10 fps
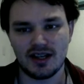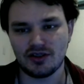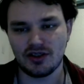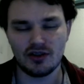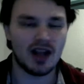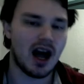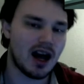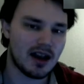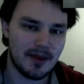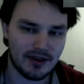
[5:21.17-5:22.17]
And she goes
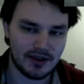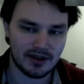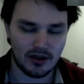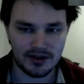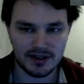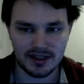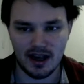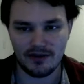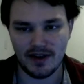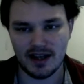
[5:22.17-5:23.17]
on about this whole
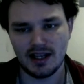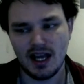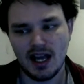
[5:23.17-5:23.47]
stuff, and